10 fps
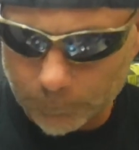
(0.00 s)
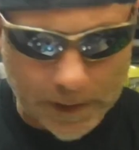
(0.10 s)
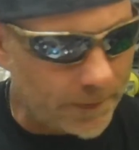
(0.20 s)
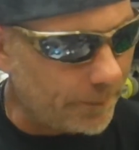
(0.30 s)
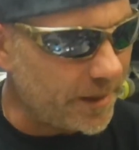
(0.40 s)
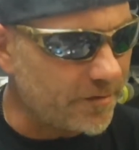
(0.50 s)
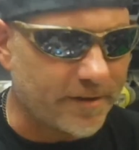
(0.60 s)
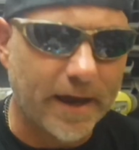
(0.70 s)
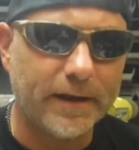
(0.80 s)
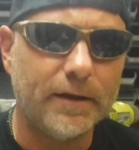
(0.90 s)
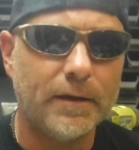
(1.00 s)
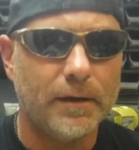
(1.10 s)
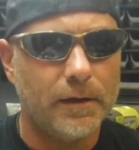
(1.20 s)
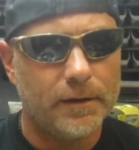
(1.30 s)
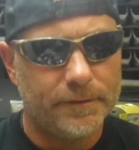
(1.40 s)
that being said,
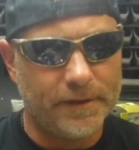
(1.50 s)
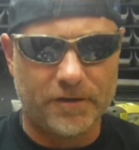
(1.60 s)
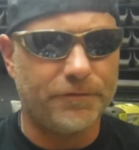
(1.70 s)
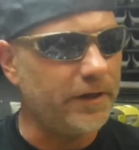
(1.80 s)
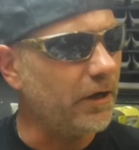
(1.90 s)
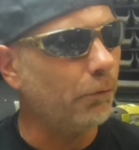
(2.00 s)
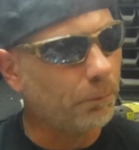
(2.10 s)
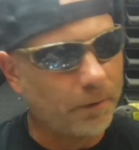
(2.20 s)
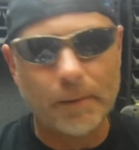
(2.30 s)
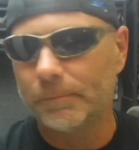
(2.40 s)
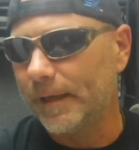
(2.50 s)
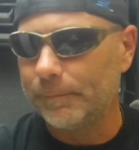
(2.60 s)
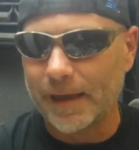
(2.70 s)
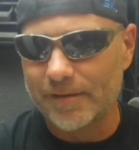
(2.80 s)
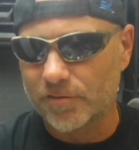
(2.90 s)
next video will probably
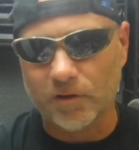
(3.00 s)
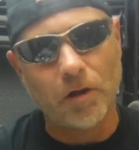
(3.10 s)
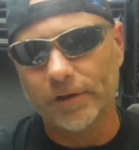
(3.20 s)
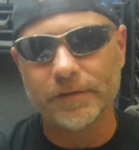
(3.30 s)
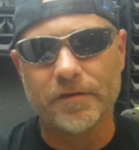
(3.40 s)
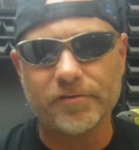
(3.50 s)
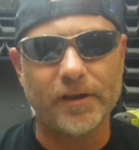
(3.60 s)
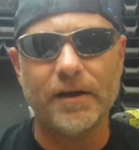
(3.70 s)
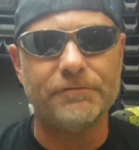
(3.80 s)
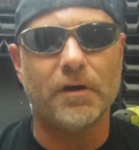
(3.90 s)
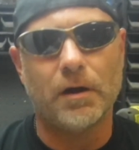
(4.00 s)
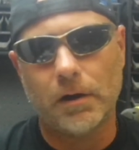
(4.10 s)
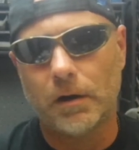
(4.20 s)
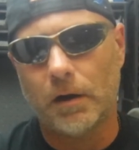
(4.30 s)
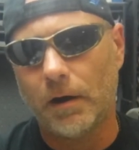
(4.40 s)
be installing this stuff
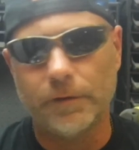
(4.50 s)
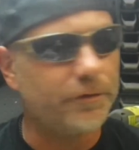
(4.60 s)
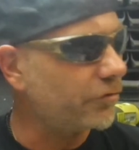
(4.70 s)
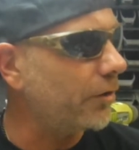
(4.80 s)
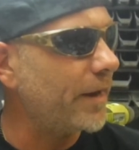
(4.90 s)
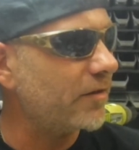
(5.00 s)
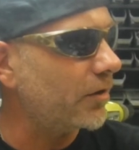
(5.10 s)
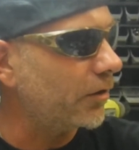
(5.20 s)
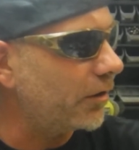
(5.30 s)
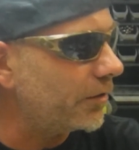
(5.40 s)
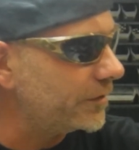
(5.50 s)
on the on